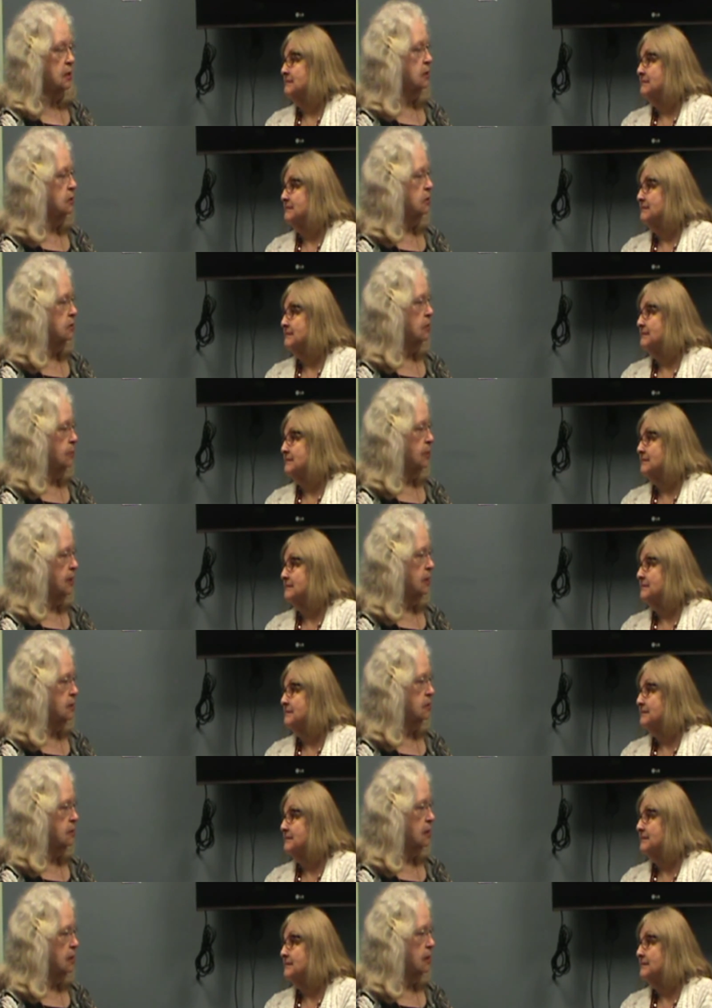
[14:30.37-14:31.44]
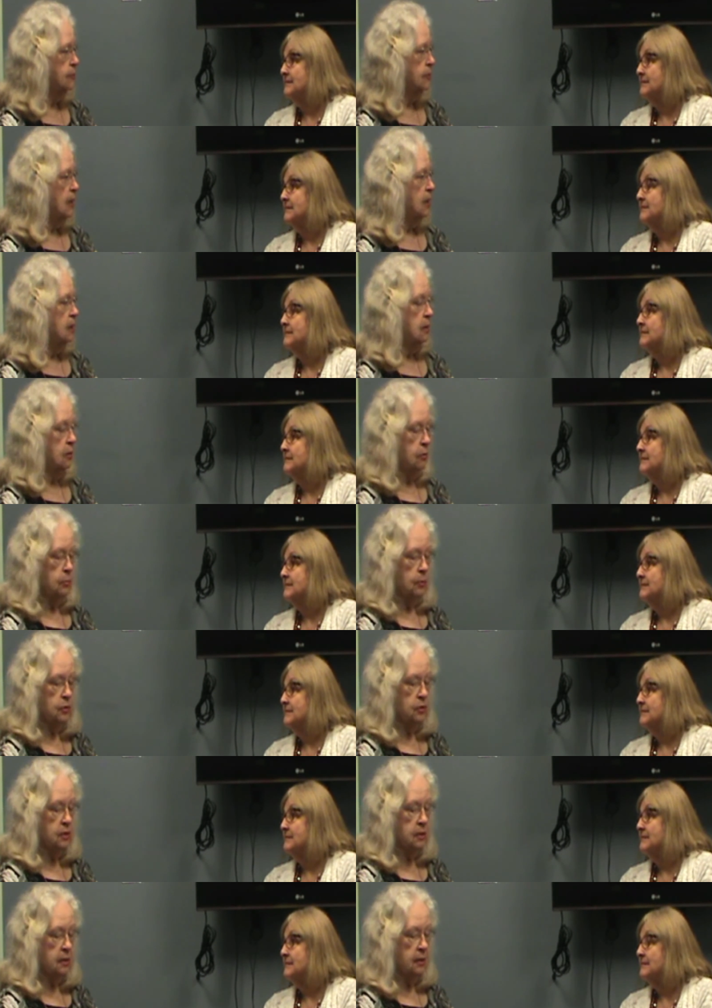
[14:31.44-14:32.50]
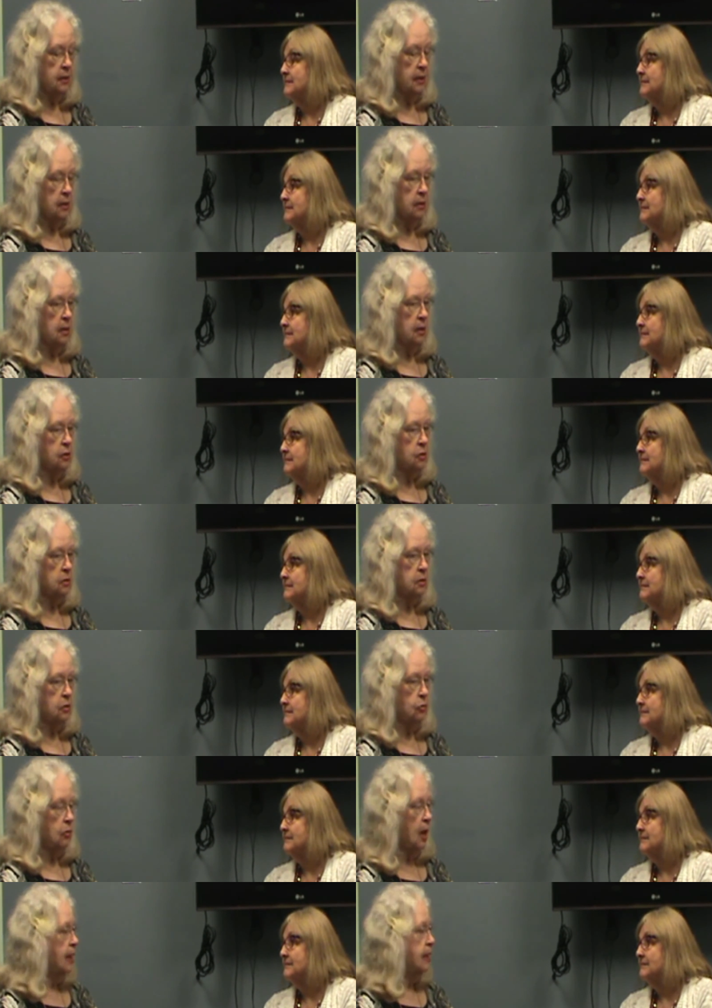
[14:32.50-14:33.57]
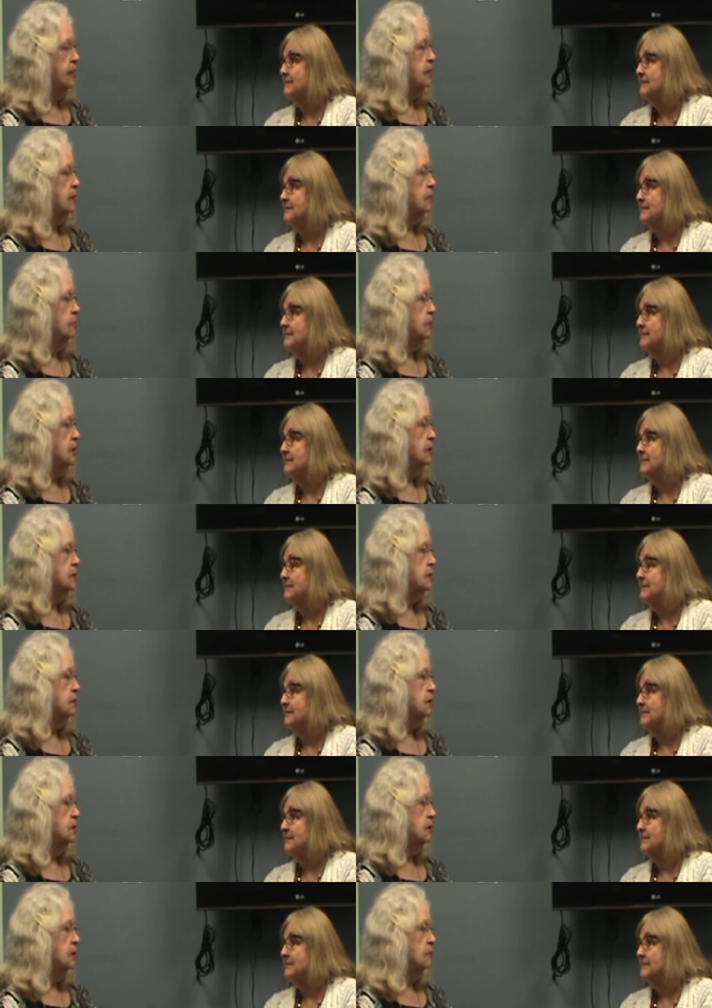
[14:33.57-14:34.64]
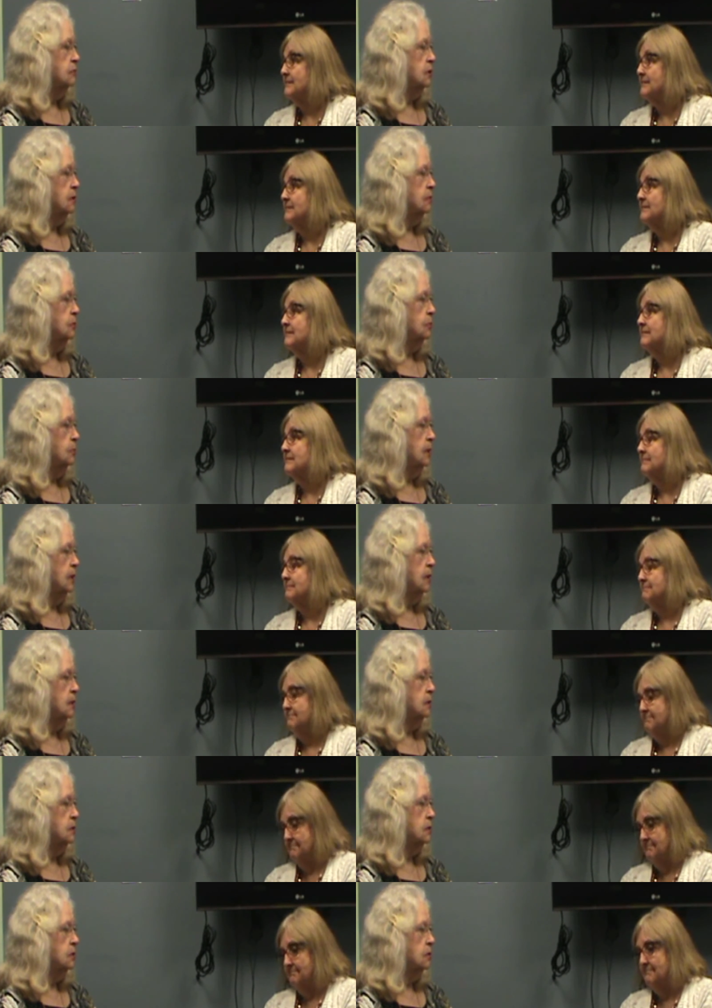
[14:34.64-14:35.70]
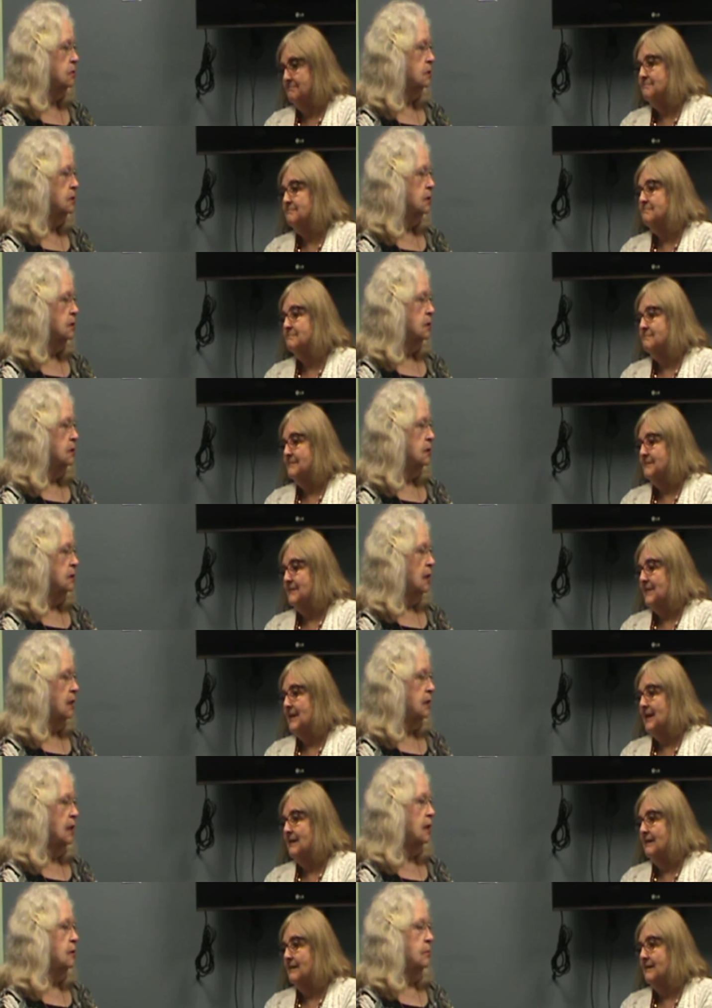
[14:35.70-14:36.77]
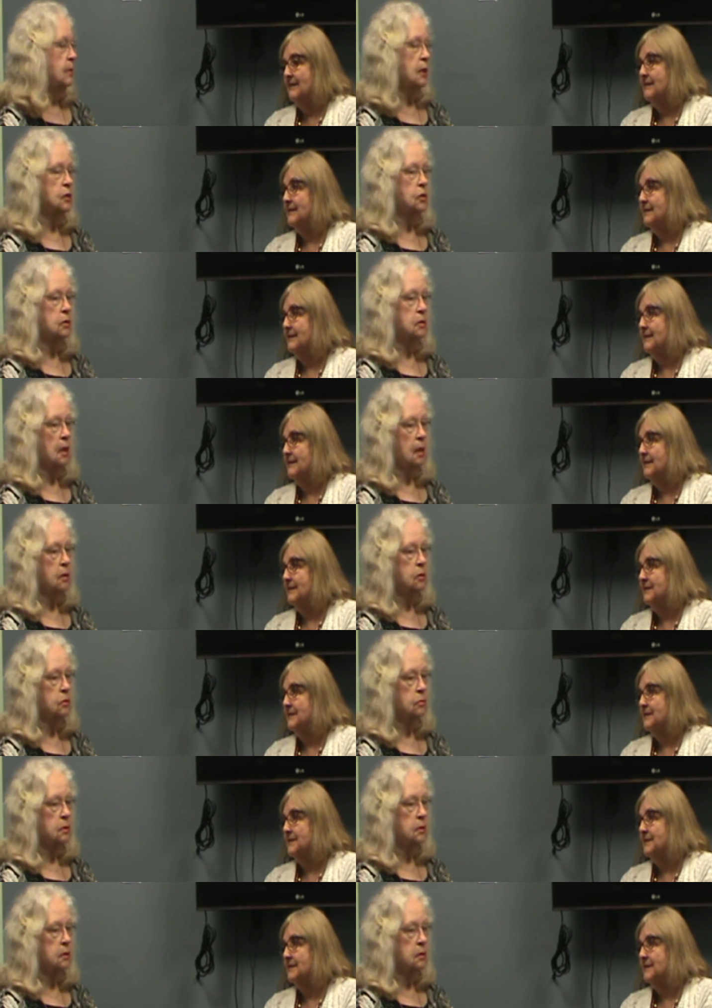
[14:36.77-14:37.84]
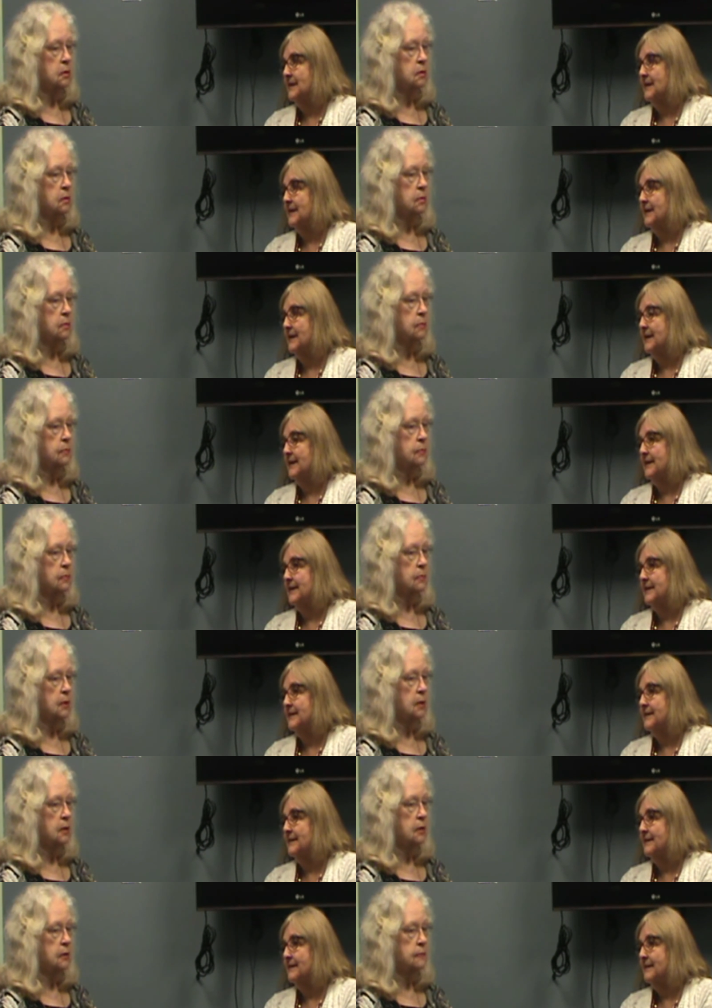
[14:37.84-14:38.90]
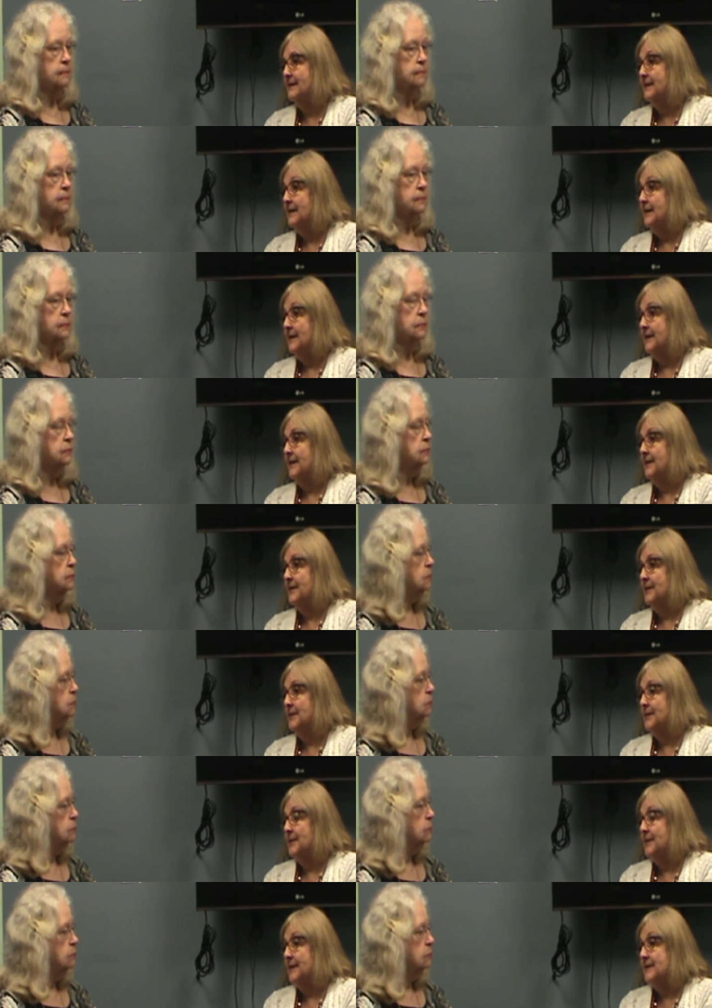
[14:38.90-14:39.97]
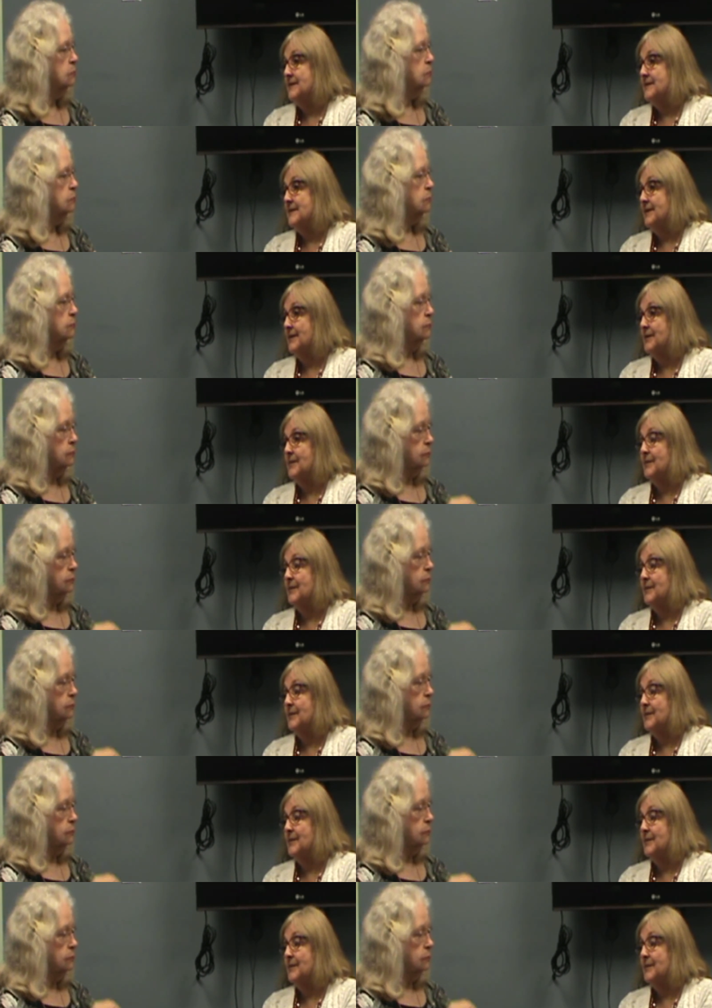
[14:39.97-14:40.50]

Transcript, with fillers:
Speaker 1: that I couldn't paint at all. I remember sitting down actually crying because I didn't have time to paint. So I can't imagine not doing it. I can't. You know?
Speaker 2: Either because, you know,